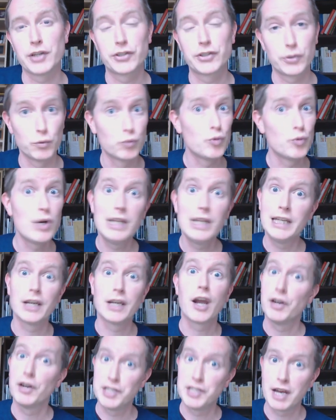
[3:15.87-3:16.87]
So really
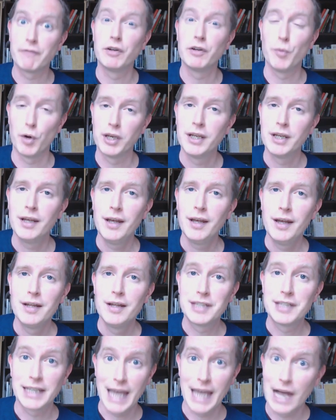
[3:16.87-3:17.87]
encourage everyone
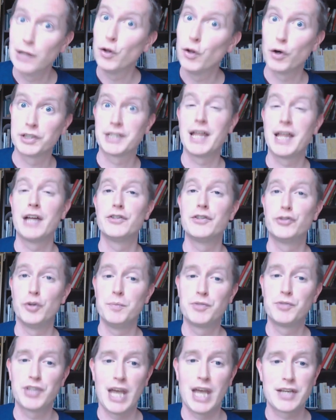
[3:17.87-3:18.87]
to get along to that
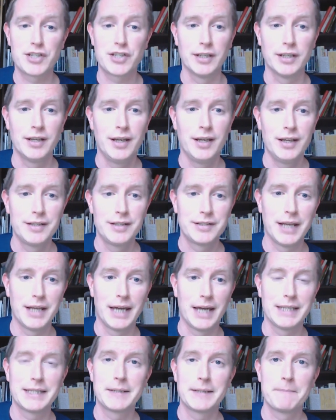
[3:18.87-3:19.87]
Zoom session
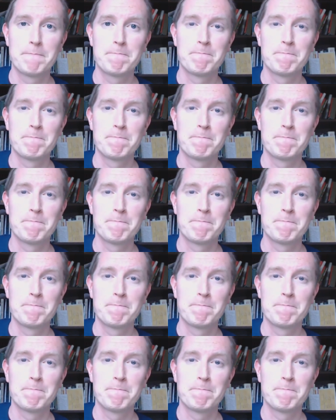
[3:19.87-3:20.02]
tonight.